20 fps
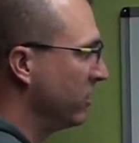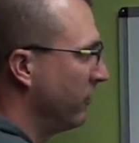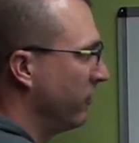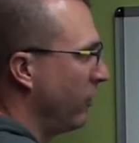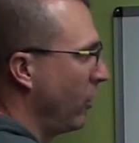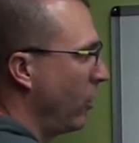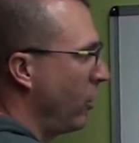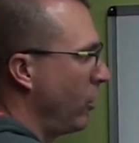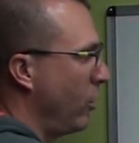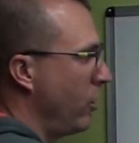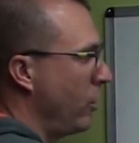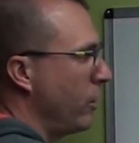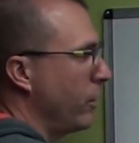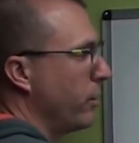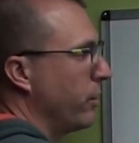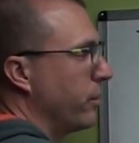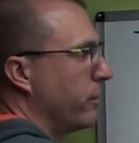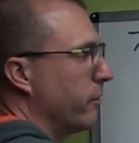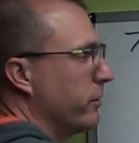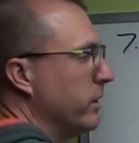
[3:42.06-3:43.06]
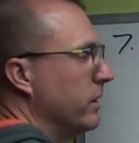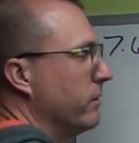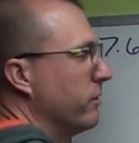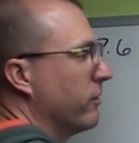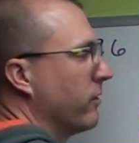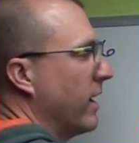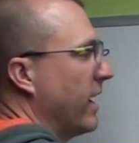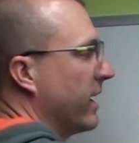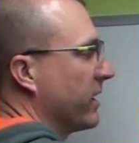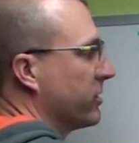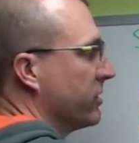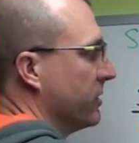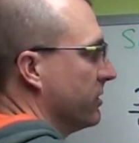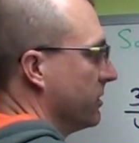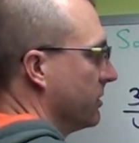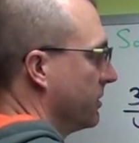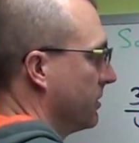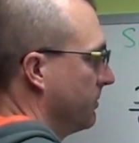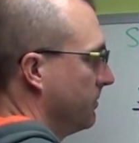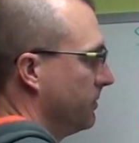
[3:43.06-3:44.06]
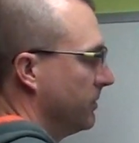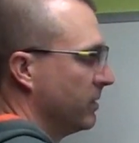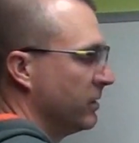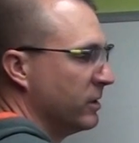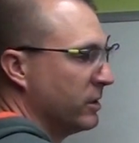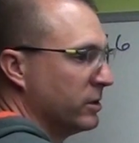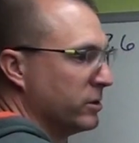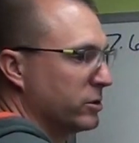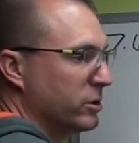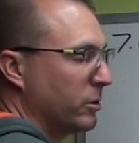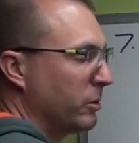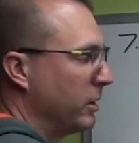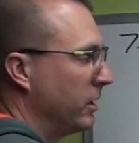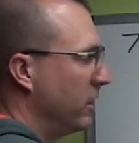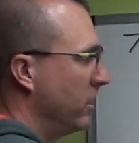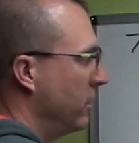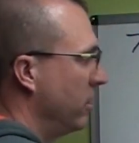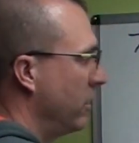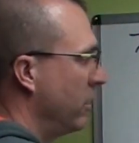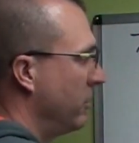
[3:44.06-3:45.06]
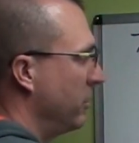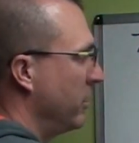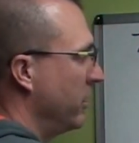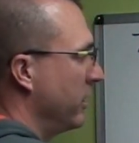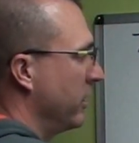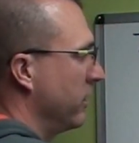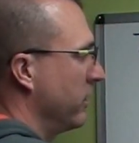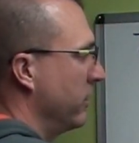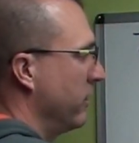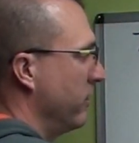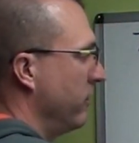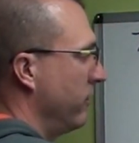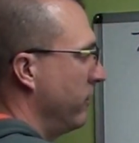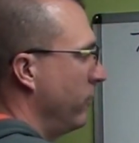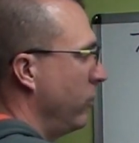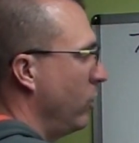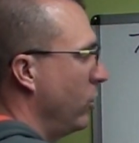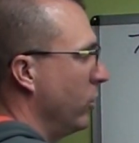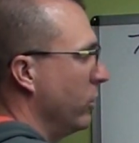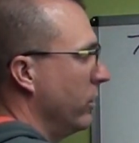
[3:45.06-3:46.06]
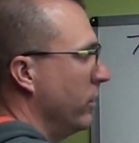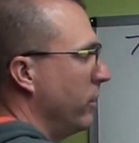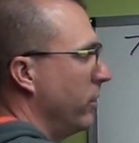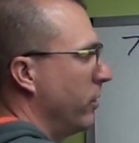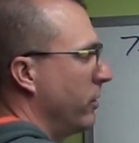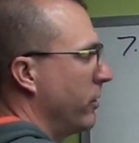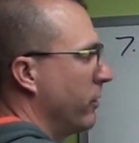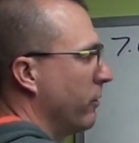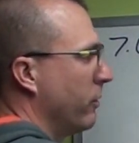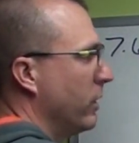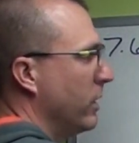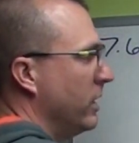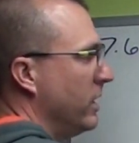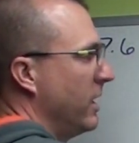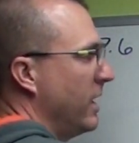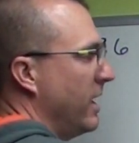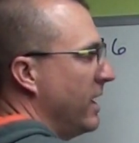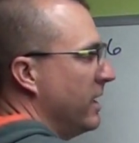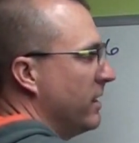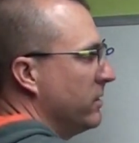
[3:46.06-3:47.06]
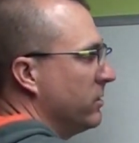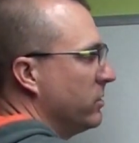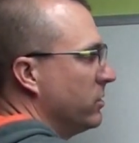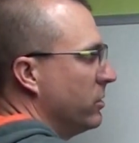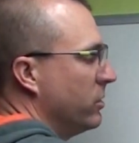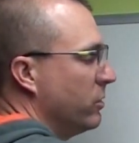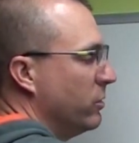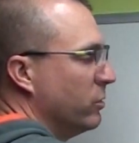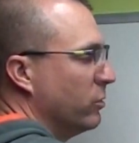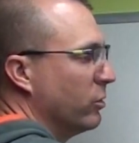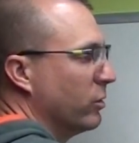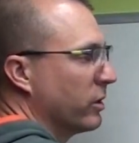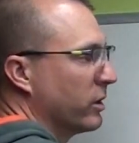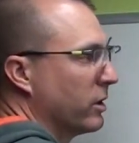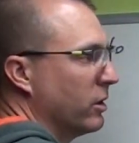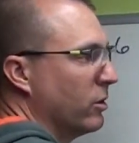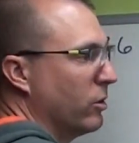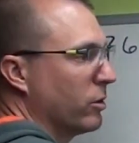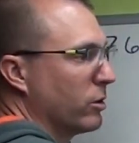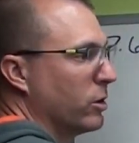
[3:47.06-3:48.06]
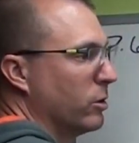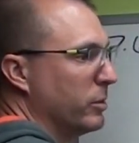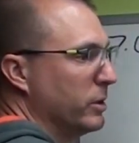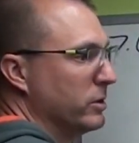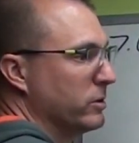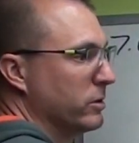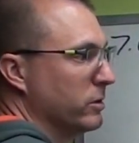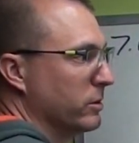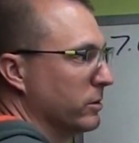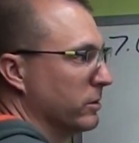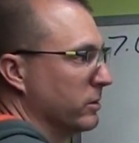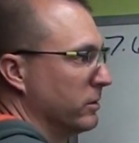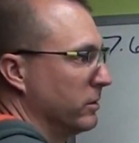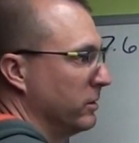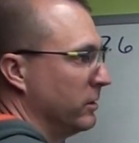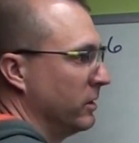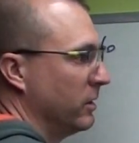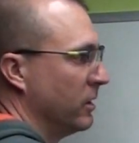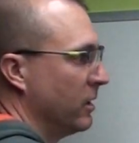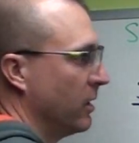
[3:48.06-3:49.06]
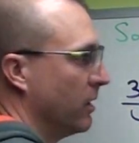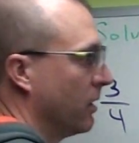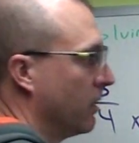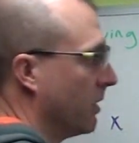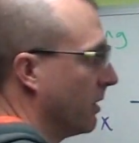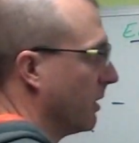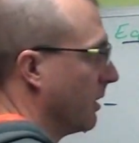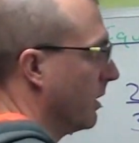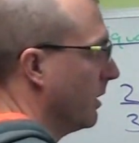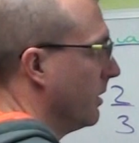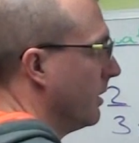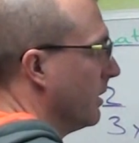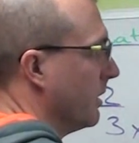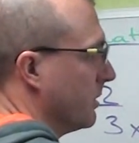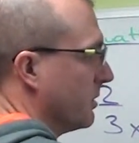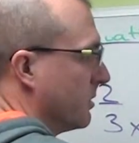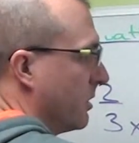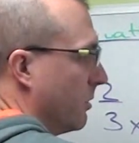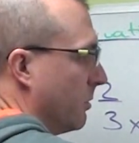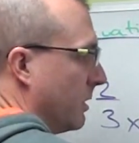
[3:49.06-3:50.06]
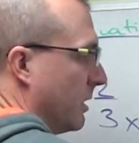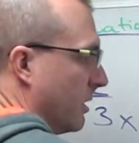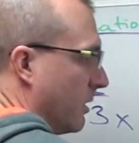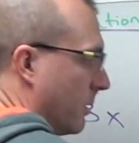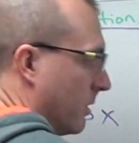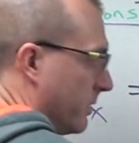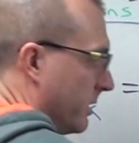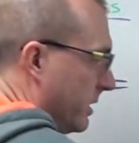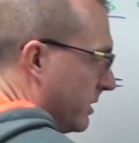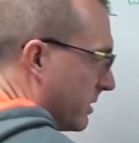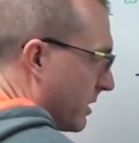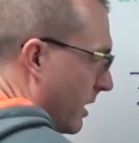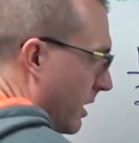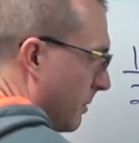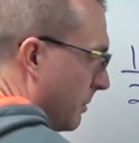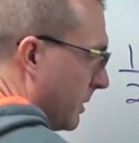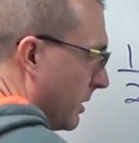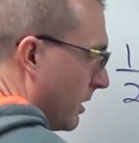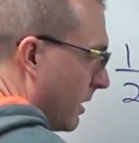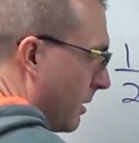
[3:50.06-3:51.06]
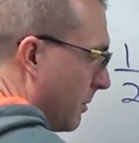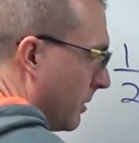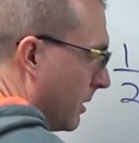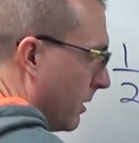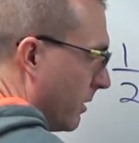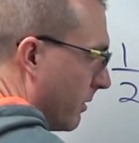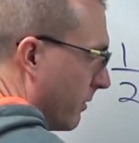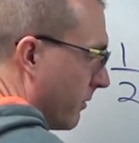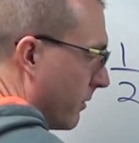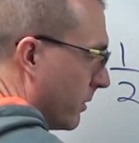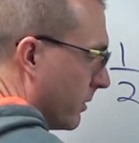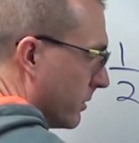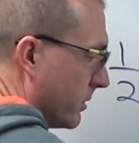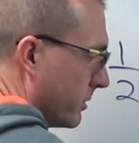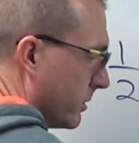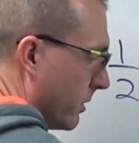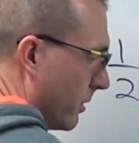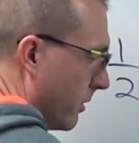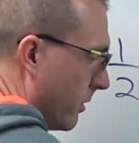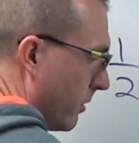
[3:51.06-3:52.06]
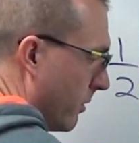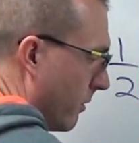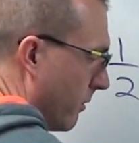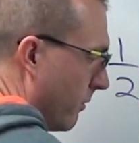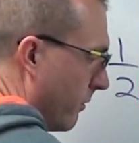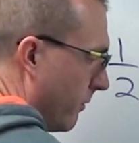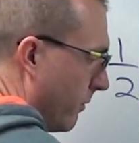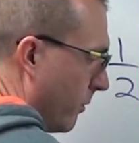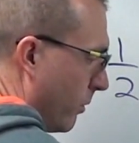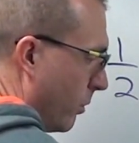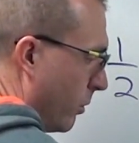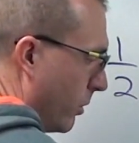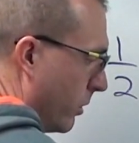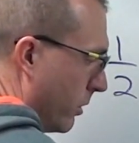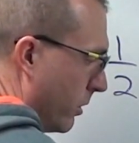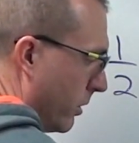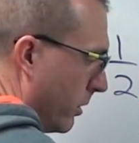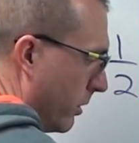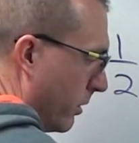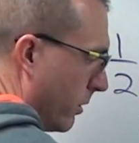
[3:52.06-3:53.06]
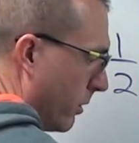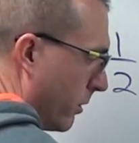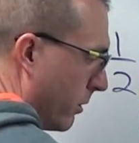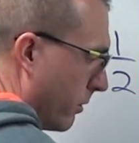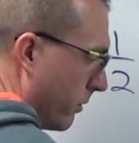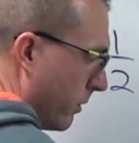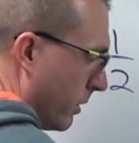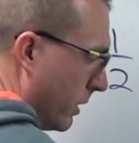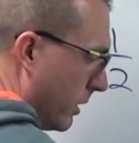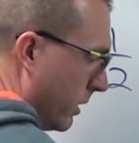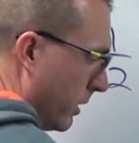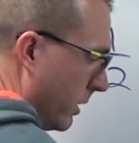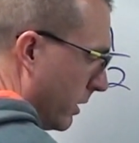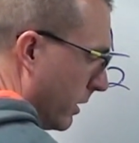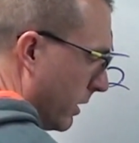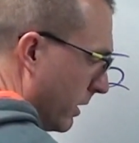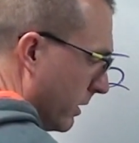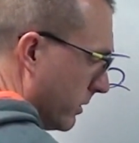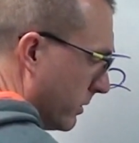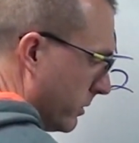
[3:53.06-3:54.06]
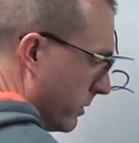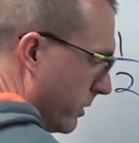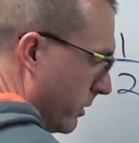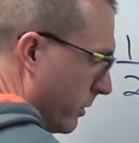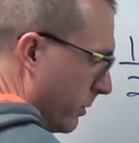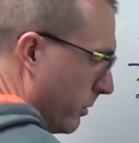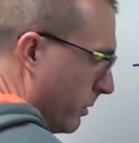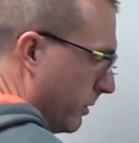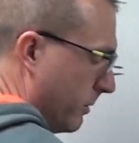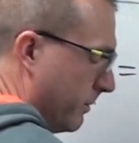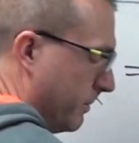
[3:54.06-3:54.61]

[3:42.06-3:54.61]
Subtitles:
of all 3 fractions. So we need a number that 4, 3, and 2 can all go into. Alright, so we get our least common denominator first. 4, 3, and 2.